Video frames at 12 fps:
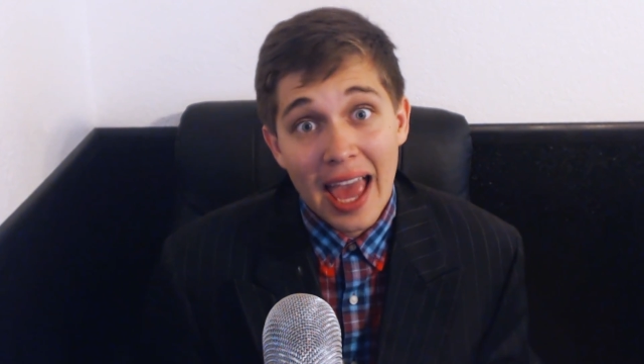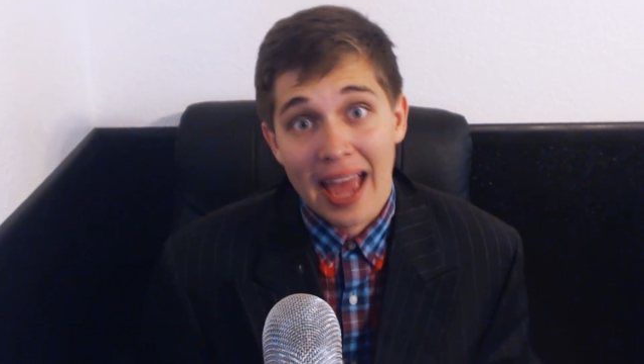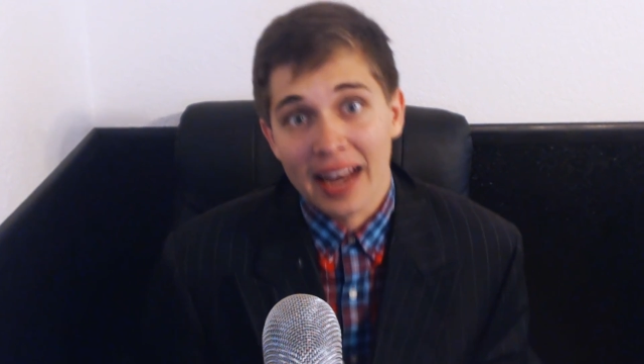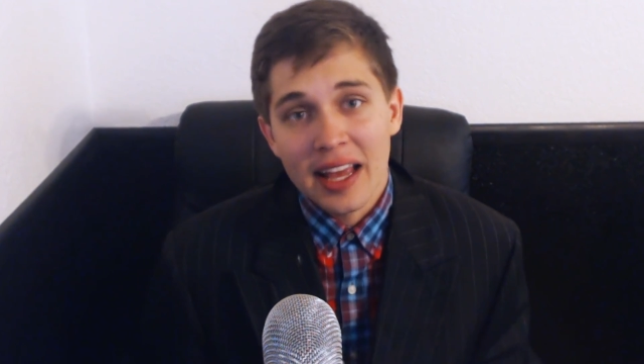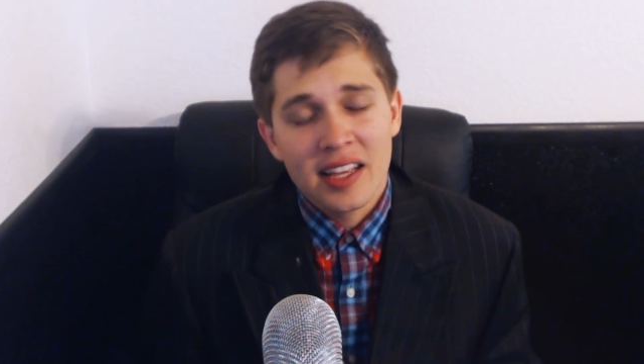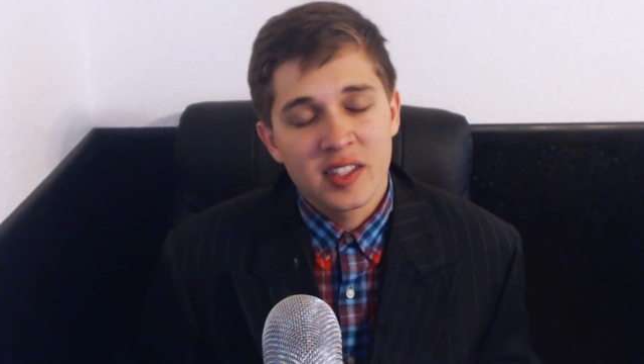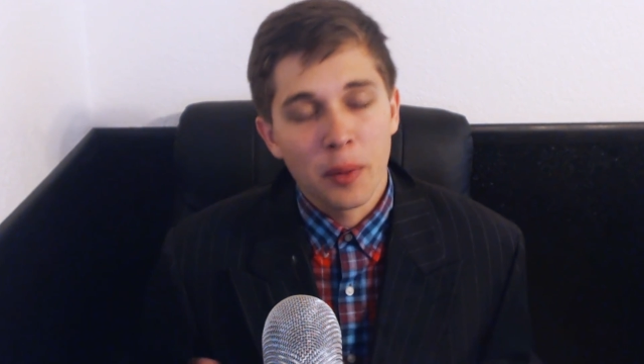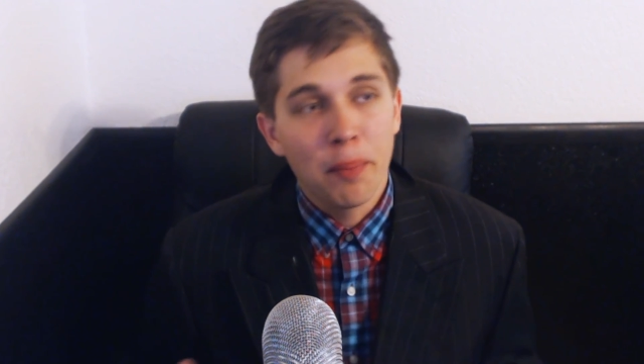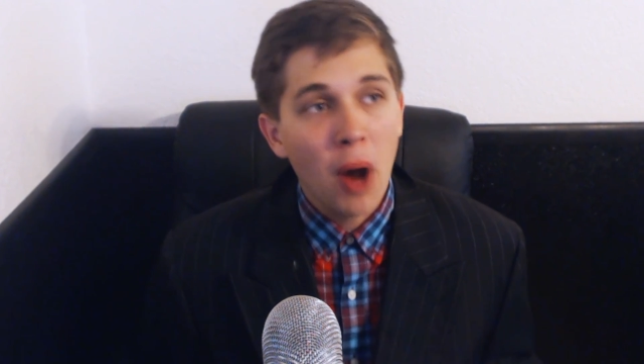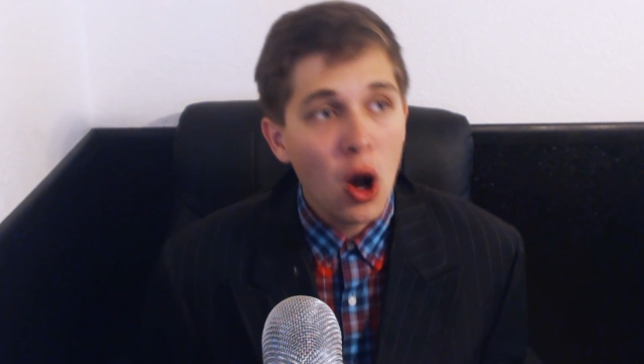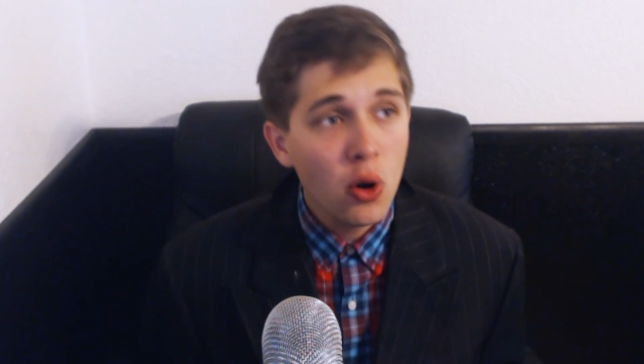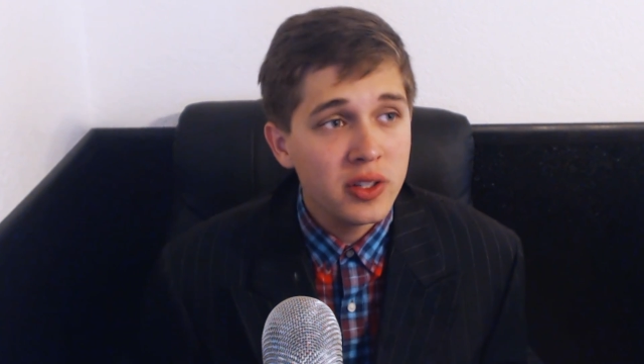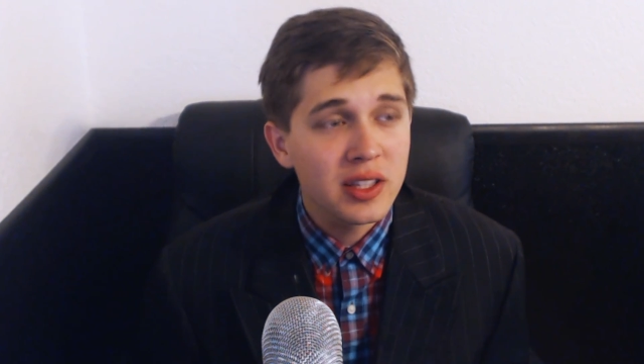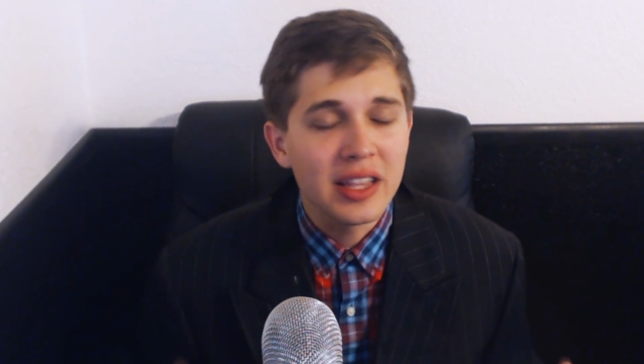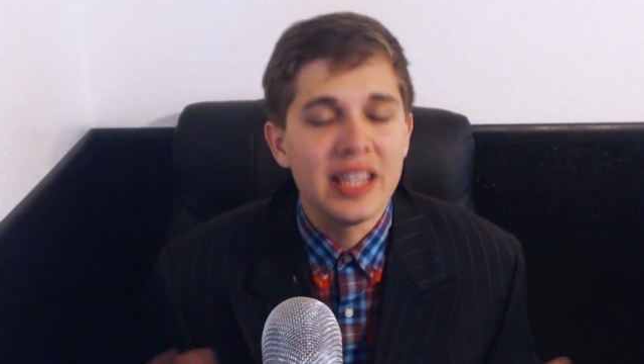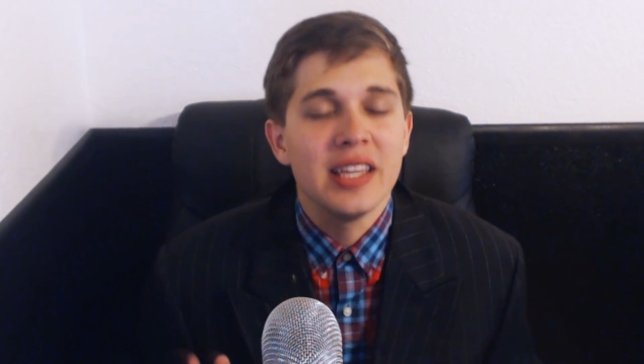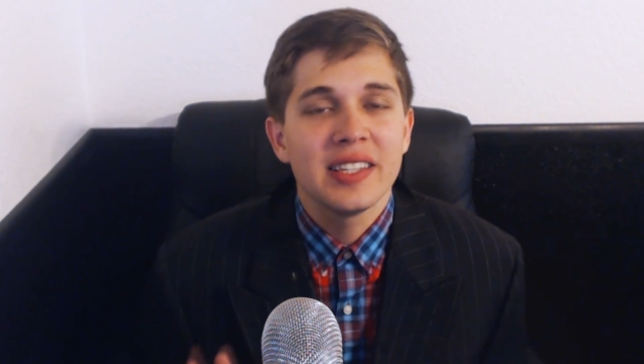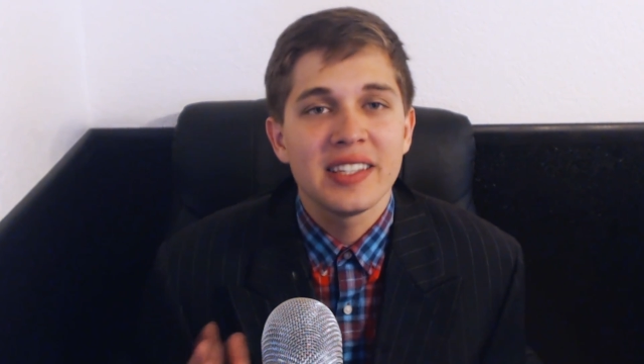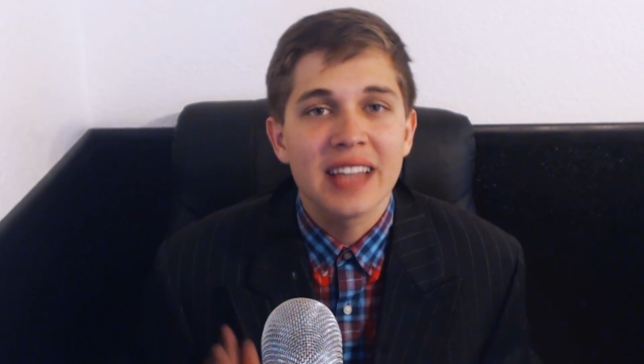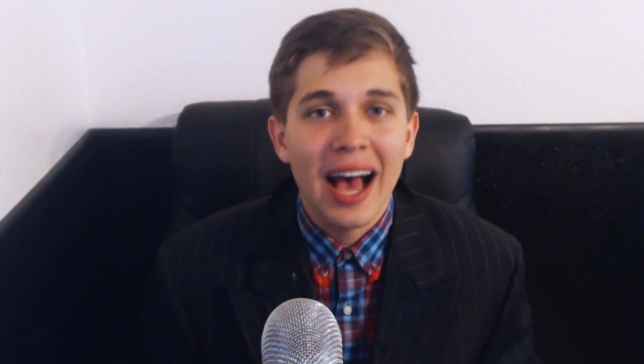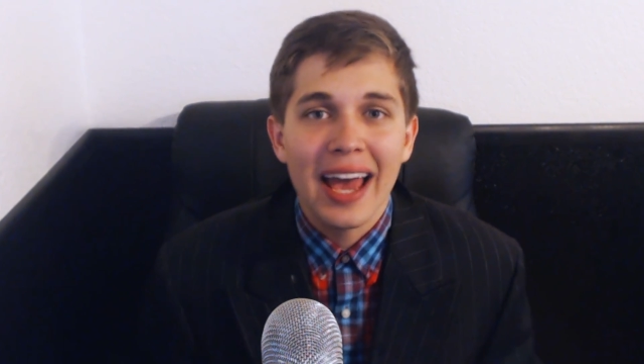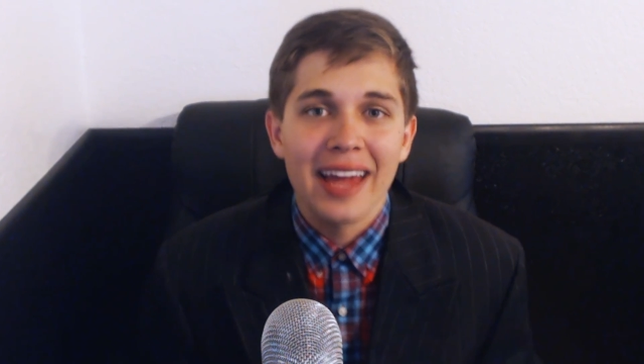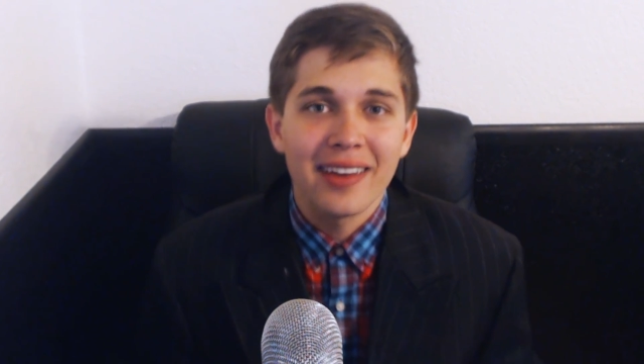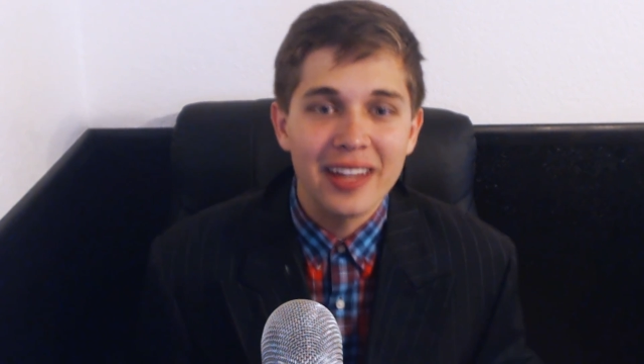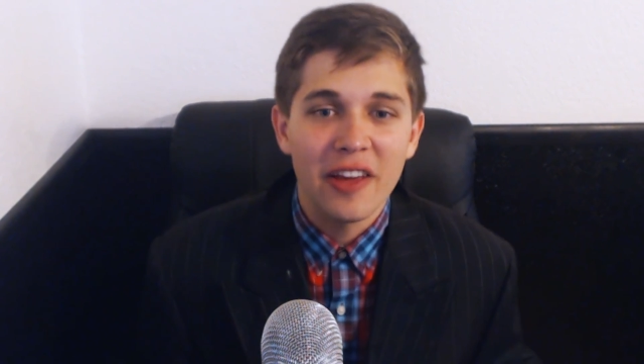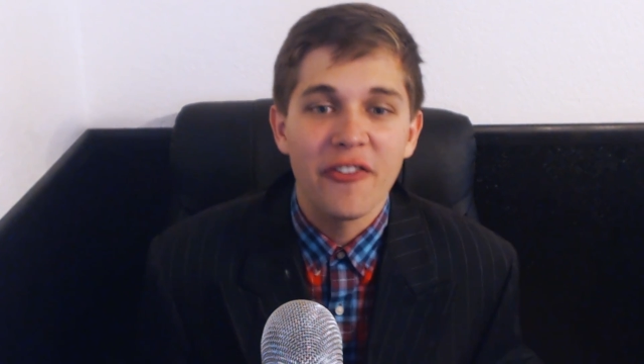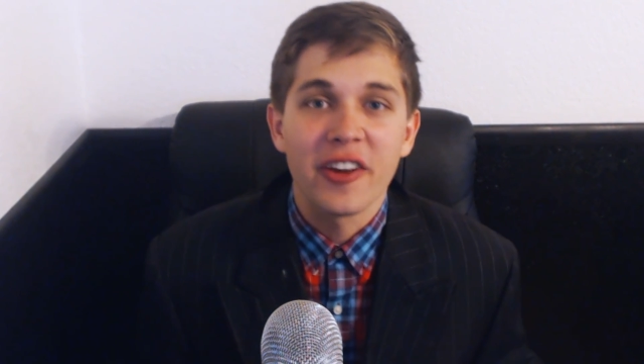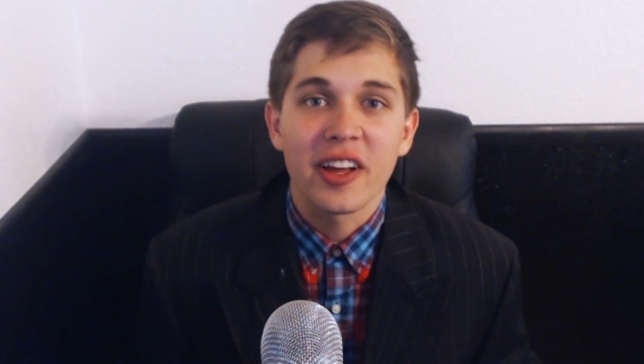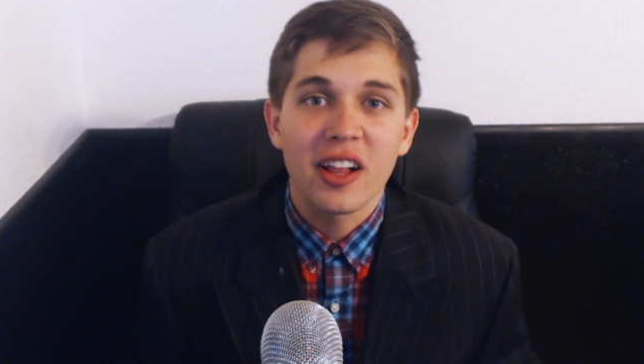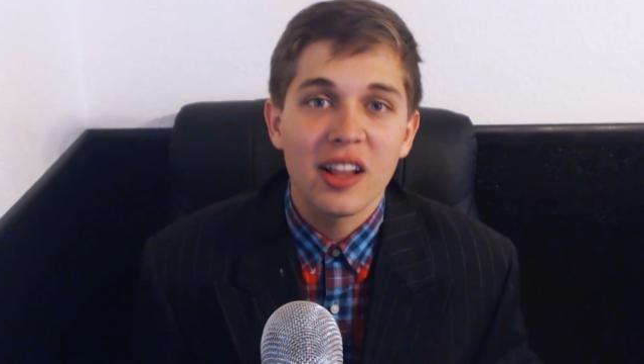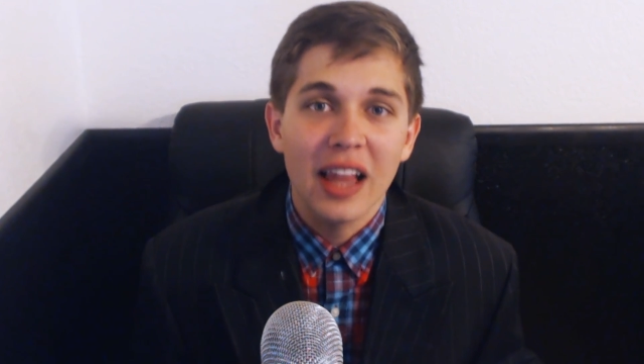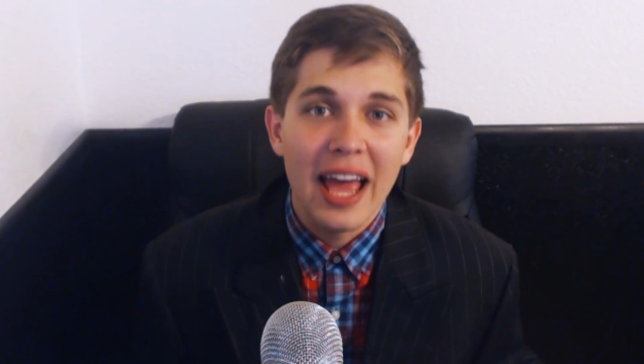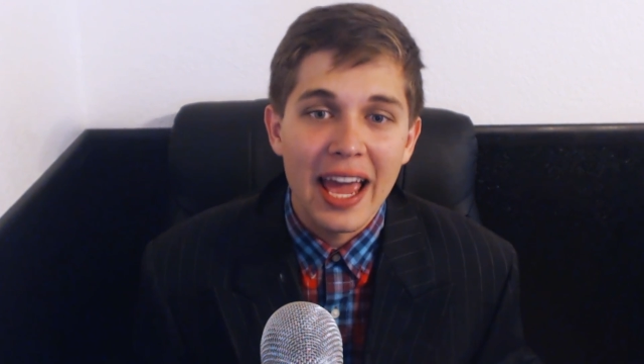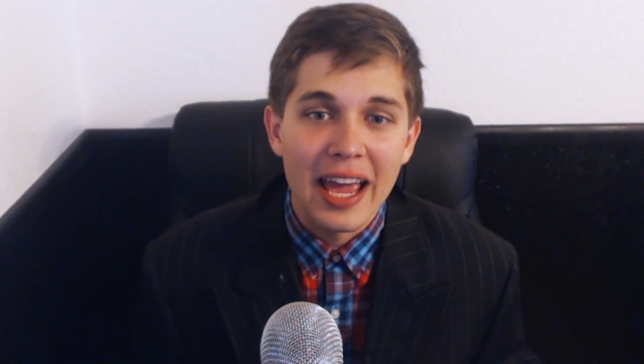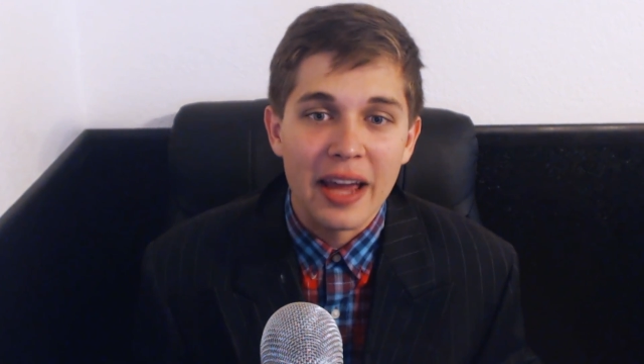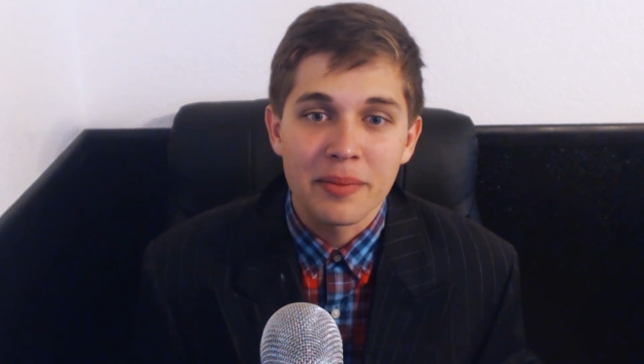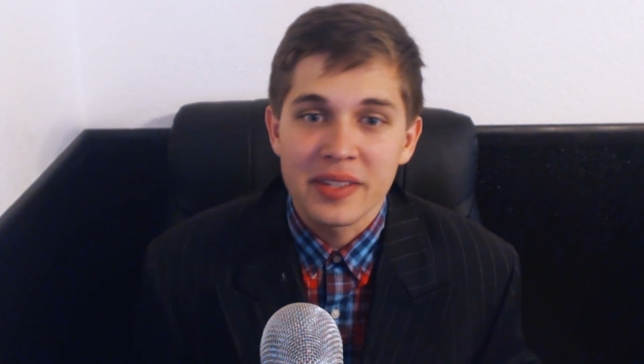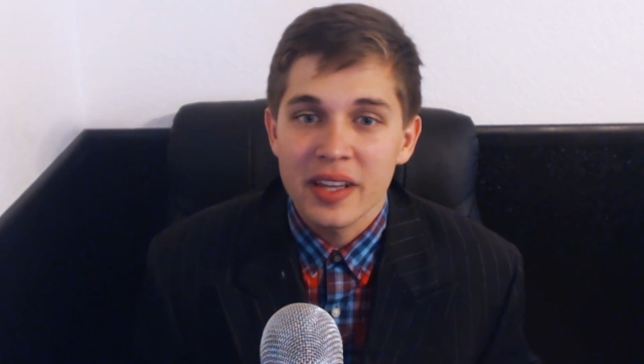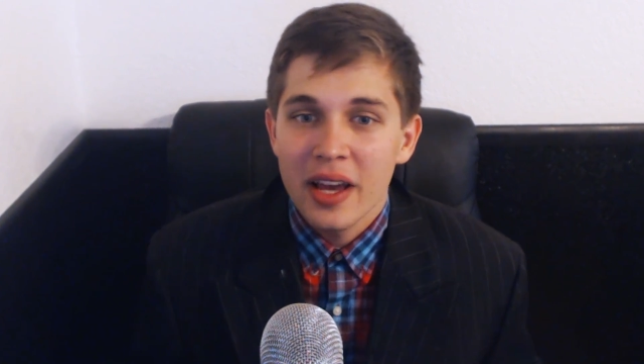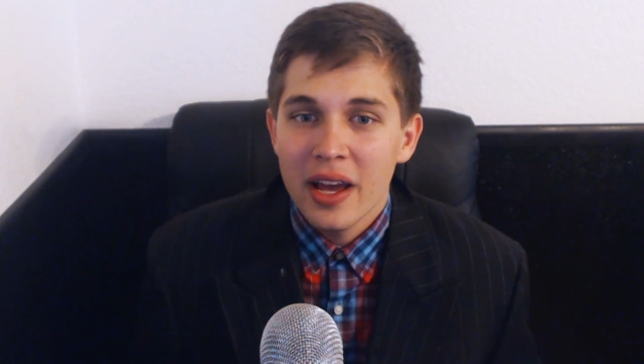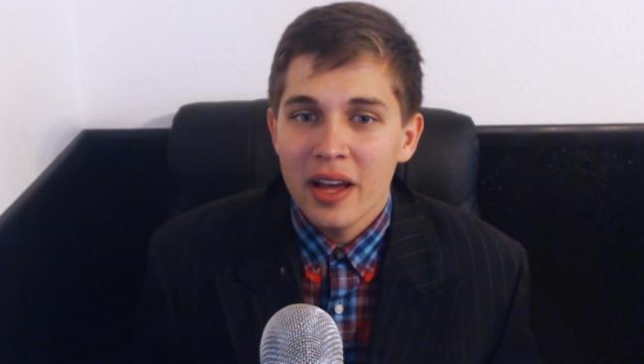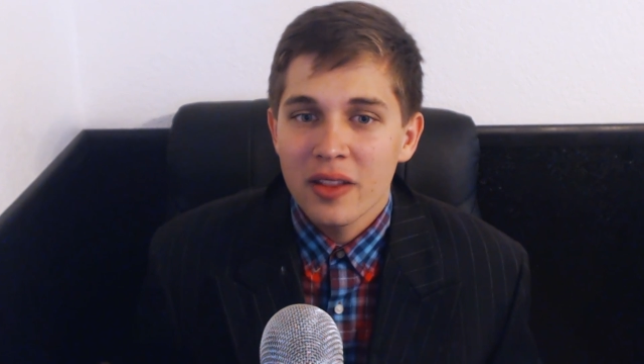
and supposedly scientific claims